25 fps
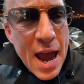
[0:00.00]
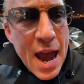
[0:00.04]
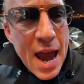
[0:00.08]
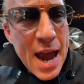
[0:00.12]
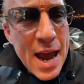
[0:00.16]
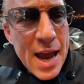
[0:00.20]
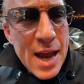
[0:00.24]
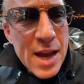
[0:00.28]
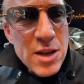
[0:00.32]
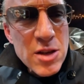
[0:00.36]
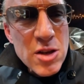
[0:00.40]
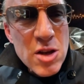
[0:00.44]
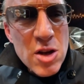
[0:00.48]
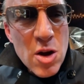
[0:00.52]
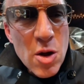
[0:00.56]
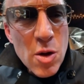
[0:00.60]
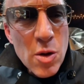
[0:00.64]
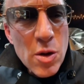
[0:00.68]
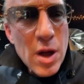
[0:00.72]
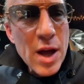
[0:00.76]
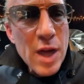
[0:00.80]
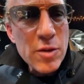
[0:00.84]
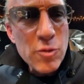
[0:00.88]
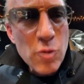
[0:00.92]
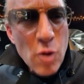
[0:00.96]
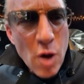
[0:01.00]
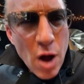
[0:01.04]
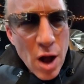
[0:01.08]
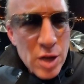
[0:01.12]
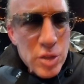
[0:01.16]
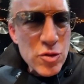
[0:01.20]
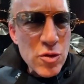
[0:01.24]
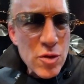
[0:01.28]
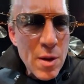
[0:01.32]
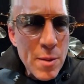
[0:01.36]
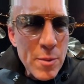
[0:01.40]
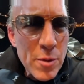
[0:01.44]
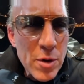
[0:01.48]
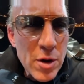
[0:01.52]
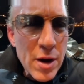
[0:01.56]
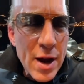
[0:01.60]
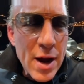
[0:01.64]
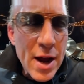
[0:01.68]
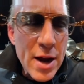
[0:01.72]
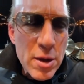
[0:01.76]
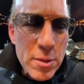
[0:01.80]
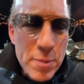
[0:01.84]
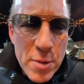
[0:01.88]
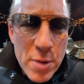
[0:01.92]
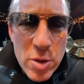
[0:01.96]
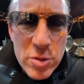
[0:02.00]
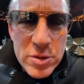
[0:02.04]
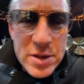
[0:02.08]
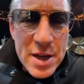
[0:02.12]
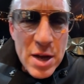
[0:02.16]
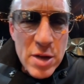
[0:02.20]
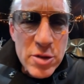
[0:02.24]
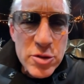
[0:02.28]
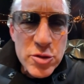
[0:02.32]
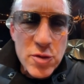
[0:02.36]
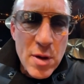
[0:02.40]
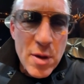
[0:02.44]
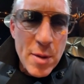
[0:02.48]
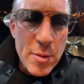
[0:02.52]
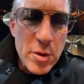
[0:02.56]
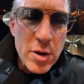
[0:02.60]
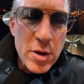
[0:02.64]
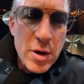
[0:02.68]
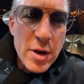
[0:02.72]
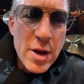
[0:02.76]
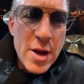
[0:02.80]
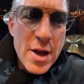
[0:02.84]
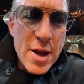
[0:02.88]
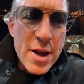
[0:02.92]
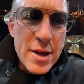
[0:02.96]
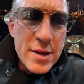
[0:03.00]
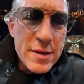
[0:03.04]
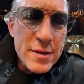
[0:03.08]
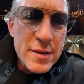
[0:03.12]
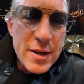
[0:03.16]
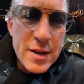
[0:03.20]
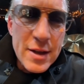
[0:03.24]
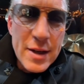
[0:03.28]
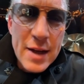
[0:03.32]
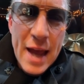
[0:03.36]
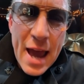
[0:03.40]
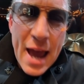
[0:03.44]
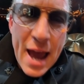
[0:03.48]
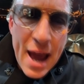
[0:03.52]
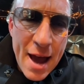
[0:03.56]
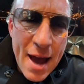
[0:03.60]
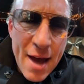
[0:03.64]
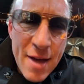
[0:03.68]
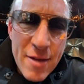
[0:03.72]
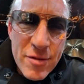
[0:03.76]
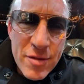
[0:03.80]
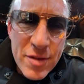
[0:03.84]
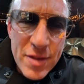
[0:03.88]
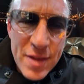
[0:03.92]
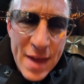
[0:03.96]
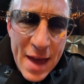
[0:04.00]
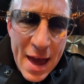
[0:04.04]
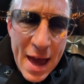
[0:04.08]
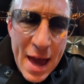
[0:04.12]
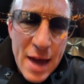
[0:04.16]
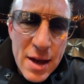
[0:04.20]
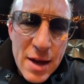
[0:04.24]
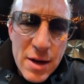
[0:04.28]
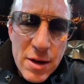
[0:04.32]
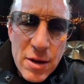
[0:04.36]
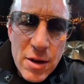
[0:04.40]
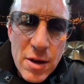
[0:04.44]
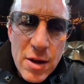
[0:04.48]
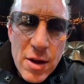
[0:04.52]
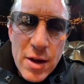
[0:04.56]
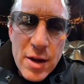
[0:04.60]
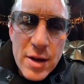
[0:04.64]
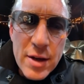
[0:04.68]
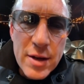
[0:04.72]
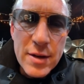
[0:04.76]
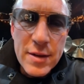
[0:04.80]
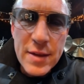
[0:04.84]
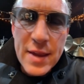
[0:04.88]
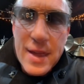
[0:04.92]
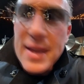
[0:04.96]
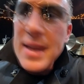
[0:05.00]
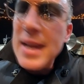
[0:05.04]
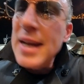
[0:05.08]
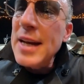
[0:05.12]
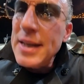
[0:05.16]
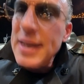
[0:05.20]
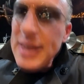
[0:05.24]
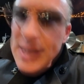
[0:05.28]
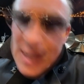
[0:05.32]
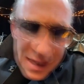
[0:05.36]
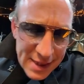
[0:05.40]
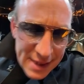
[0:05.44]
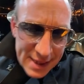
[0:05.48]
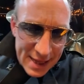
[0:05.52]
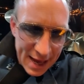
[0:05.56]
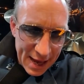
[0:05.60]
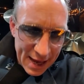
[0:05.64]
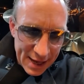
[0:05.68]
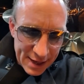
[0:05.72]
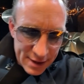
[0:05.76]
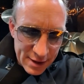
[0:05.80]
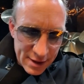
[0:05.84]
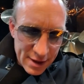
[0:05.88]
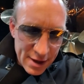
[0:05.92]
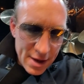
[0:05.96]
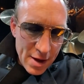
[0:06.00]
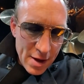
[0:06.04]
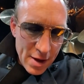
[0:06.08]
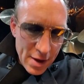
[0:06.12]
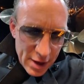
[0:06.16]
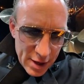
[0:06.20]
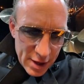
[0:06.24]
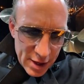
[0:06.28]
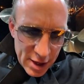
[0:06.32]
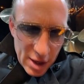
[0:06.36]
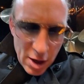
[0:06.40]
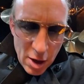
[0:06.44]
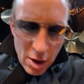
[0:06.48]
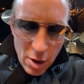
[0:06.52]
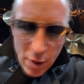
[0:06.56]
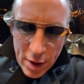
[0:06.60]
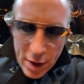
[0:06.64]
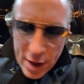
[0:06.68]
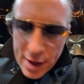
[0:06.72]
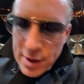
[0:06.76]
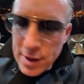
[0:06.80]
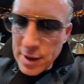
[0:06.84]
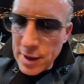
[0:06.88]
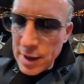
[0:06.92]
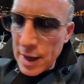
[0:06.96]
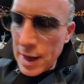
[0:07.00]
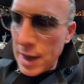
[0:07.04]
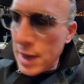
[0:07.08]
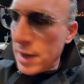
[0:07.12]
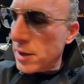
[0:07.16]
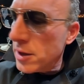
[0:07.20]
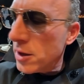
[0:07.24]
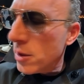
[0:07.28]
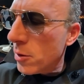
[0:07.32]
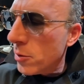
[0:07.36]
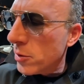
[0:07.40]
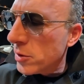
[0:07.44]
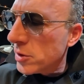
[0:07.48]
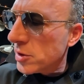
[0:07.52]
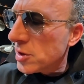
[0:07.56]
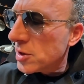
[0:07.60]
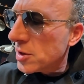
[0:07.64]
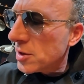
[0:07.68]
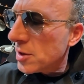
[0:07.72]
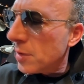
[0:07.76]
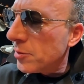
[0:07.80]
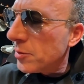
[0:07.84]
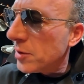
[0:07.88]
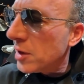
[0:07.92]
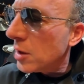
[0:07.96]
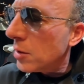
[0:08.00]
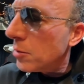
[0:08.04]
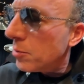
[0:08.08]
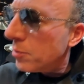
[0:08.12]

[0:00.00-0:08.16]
And, a rock drummer and a Motown drummer didn't have that. They didn't need that, and there was something